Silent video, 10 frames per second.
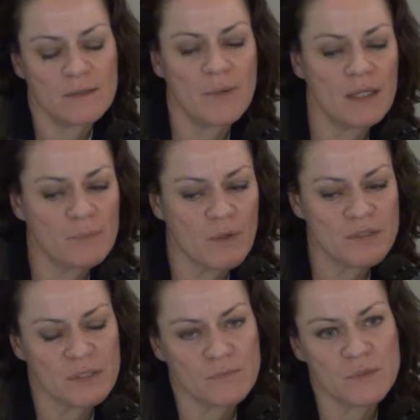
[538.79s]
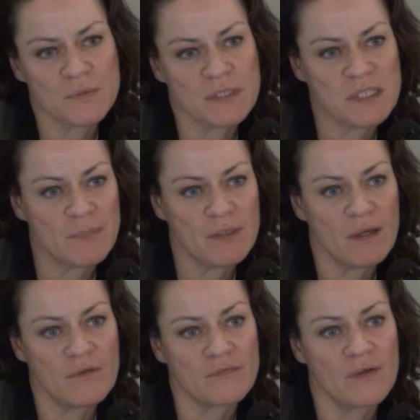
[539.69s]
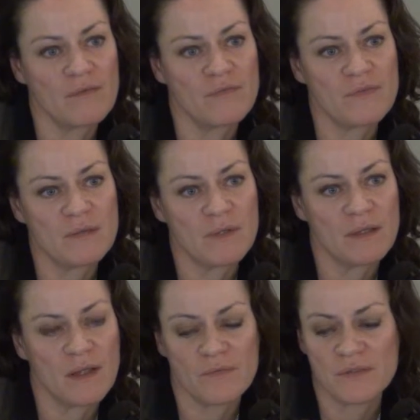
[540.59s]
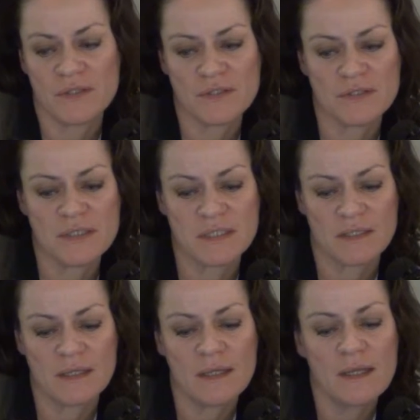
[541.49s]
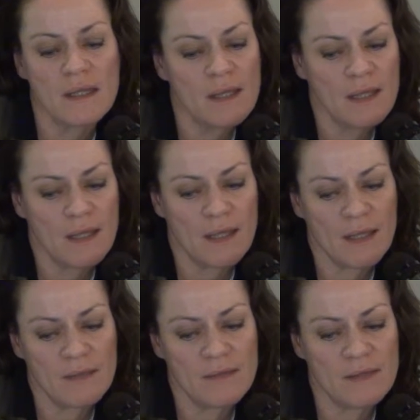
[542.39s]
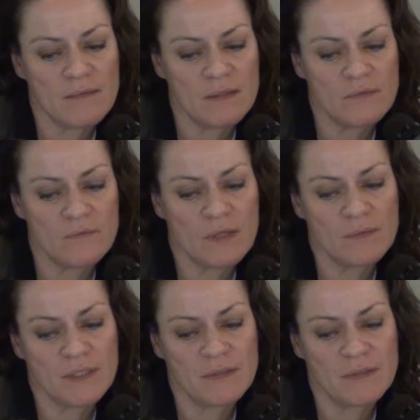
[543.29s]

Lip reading: pilot project, which was a spin-off of the mental health addiction study, and then the Nunavut